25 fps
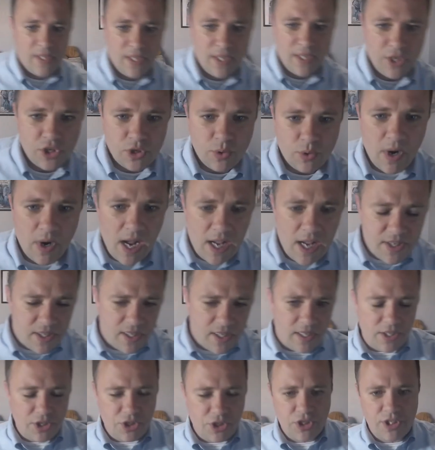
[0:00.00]
So we're also
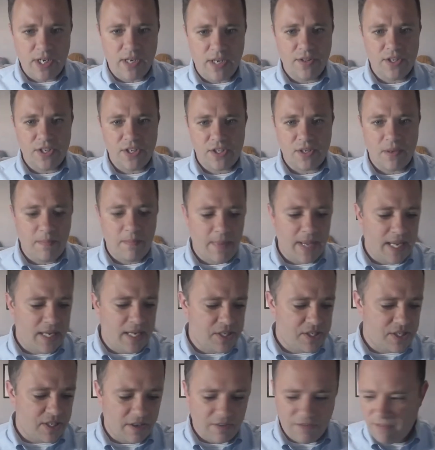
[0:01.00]
going to share this
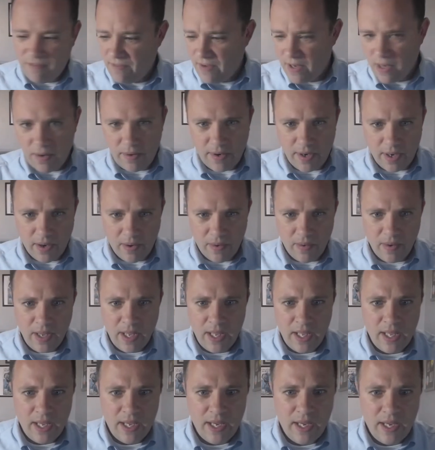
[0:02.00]
amazing photo
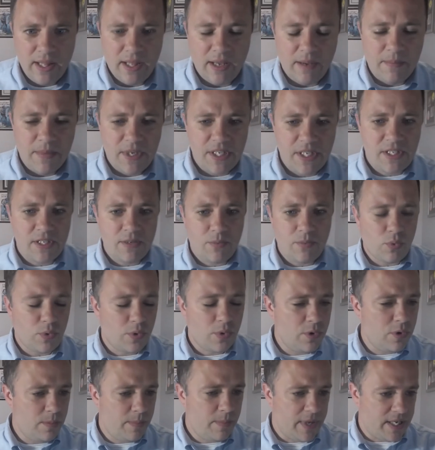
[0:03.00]
that Miss
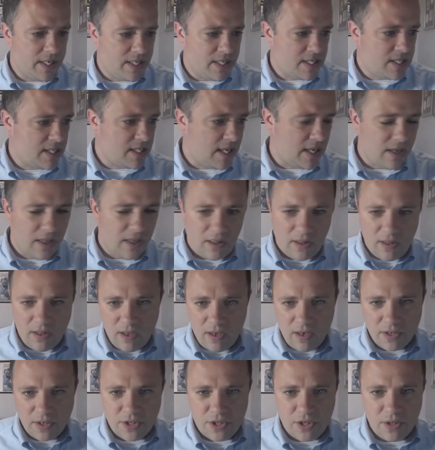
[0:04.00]
Rubin sent
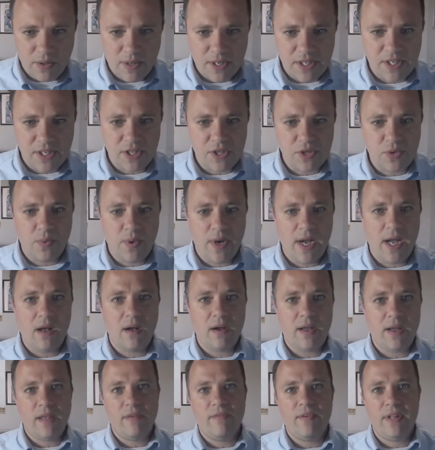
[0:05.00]
along to us as
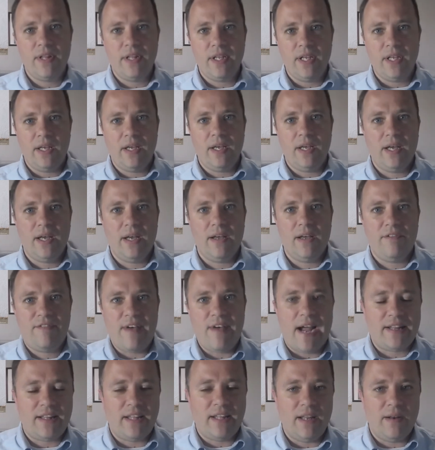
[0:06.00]
well, given the
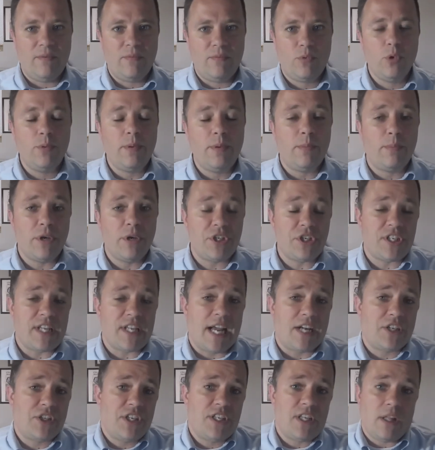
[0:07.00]
fact that Ruby Bridges
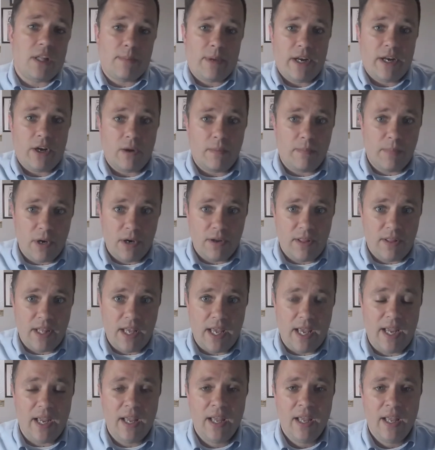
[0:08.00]
actually celebrated her
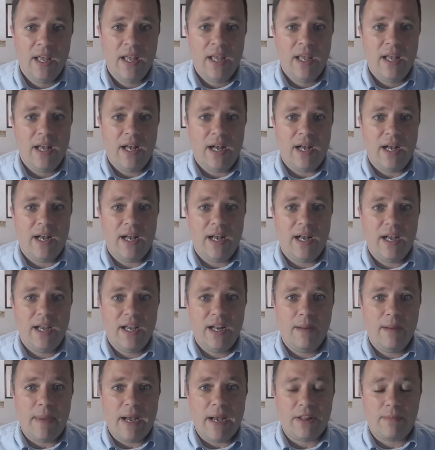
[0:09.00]
birthday
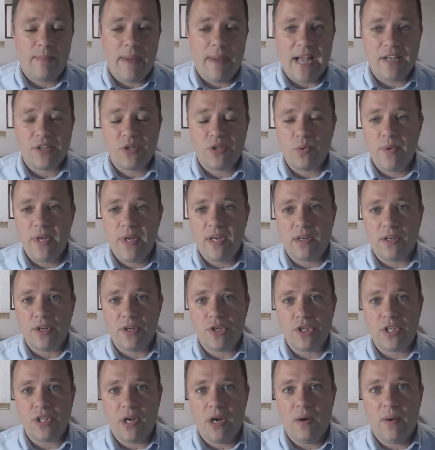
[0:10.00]
in about the past week or
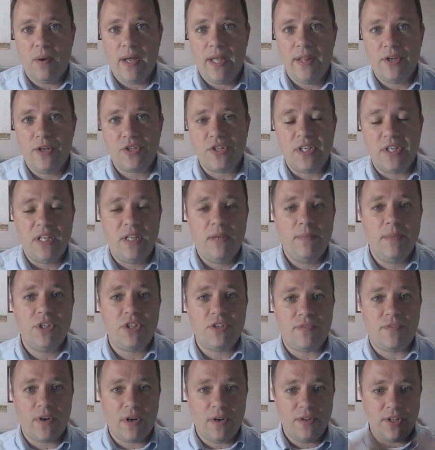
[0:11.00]
so. And there's an image
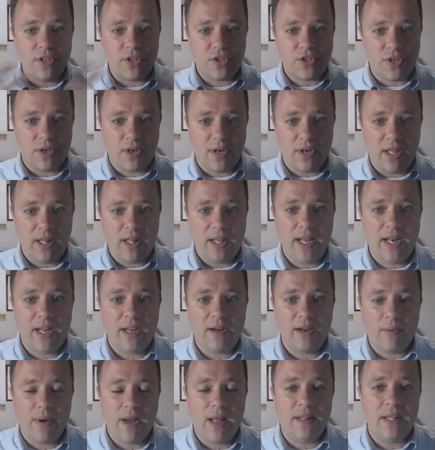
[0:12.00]
of her that's
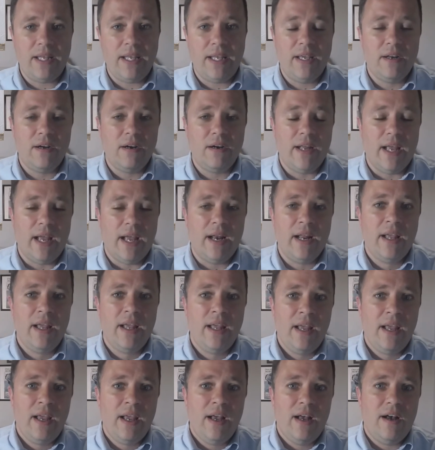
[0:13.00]
circulating around the internet
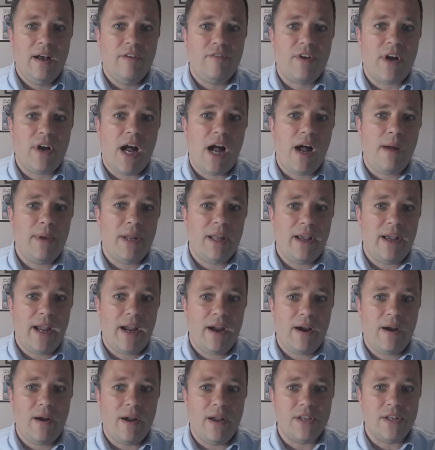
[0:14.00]
of Kamala
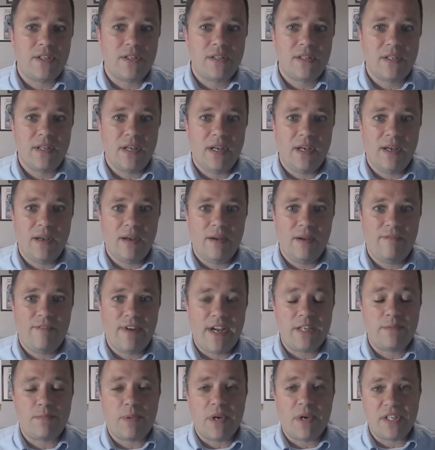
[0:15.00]
Harris,
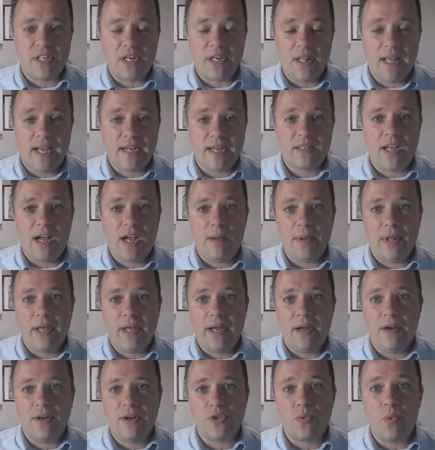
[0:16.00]
Vice President-elect Kamala
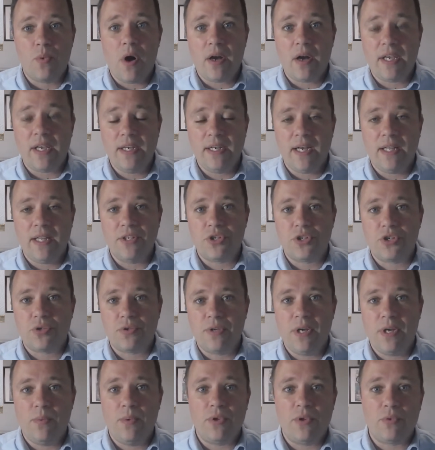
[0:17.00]
Harris, walking down the
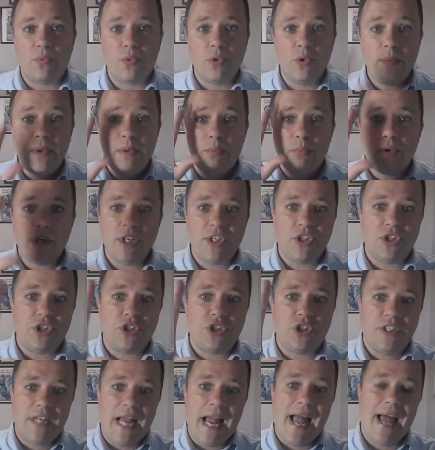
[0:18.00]
street with Ruby Bridges'
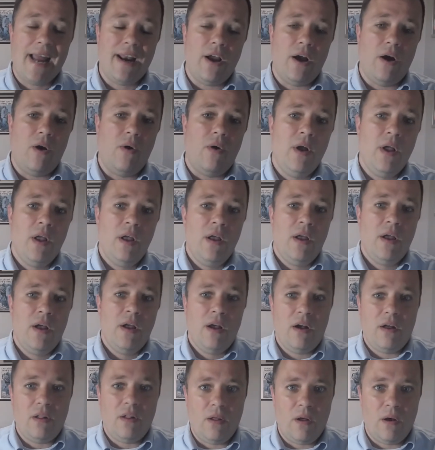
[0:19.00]
shadow
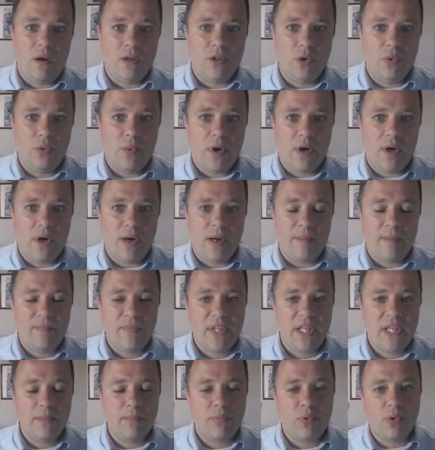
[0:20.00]
along the wall.
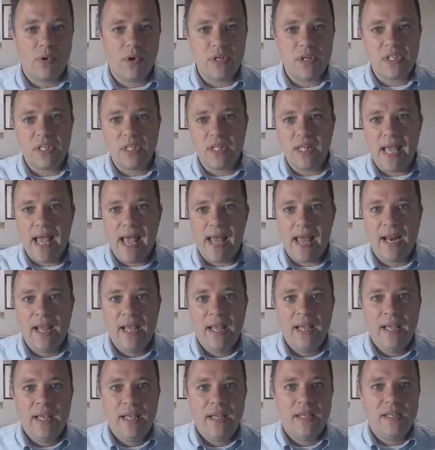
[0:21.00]
The importance of that
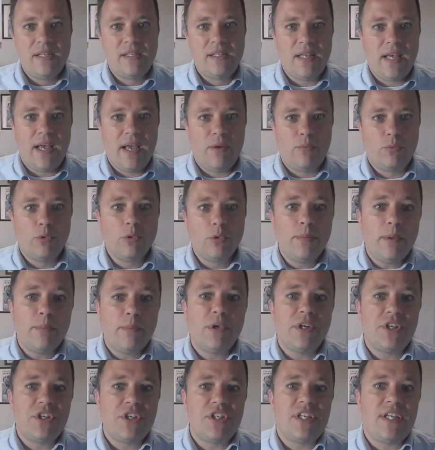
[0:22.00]
is that Ruby
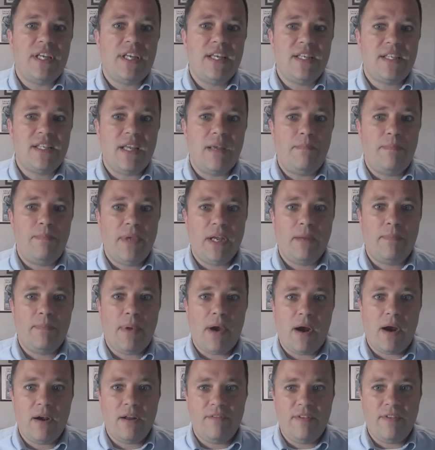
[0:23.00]
Bridges is a big
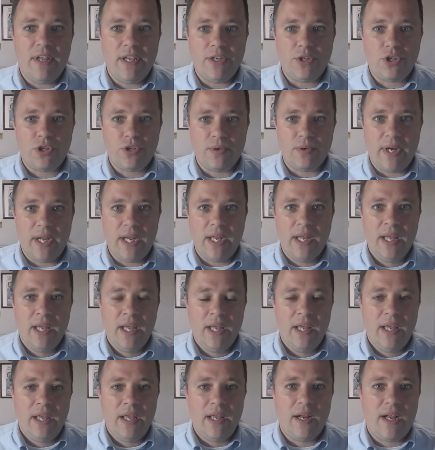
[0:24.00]
part of history,
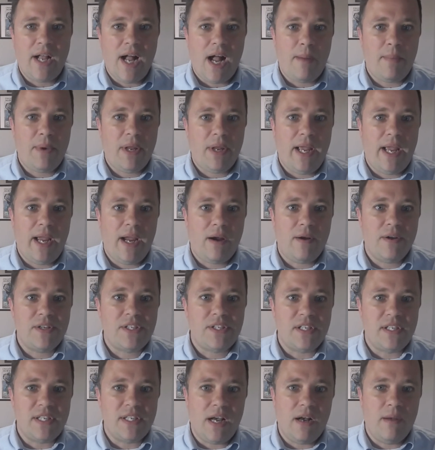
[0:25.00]
and Kamala Harris
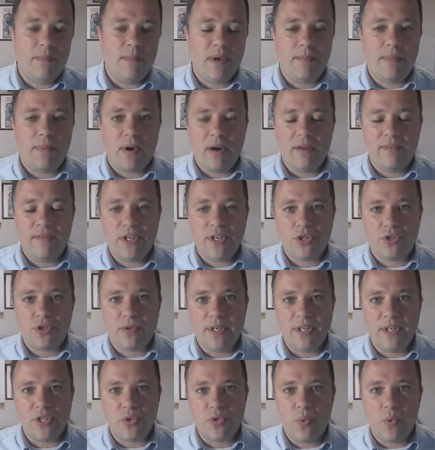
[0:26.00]
is now a big part of
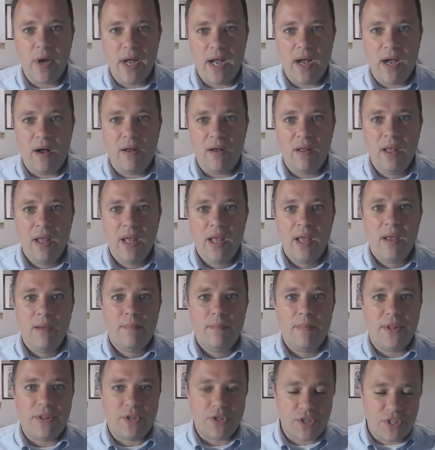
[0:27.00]
history as well.
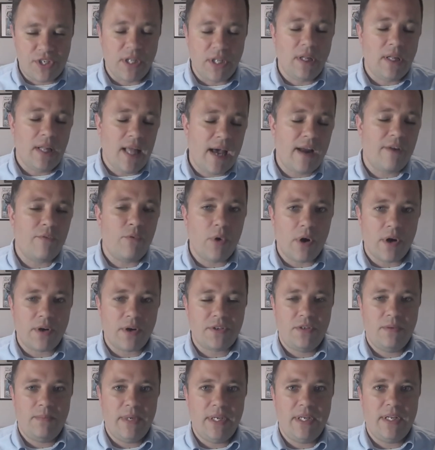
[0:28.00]
But there's still a lot of
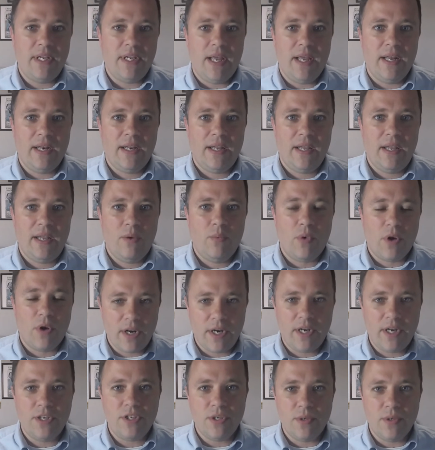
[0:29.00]
work to be done, and we're
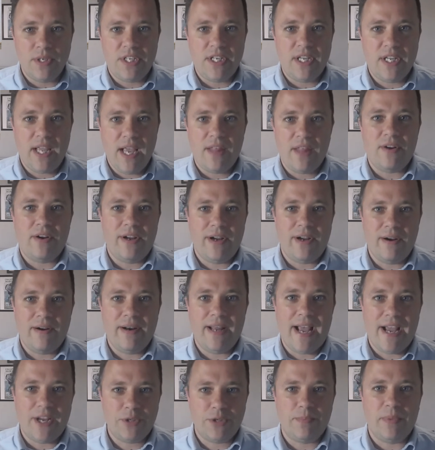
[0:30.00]
going to do it together here at
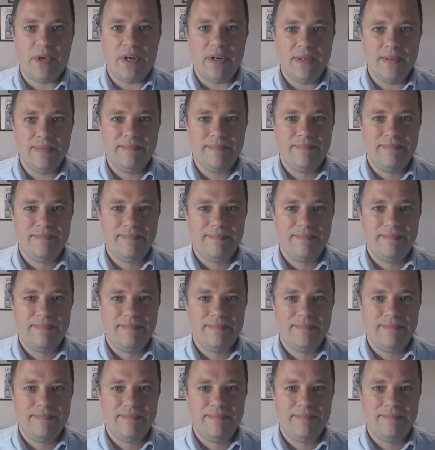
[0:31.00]
Ashburton.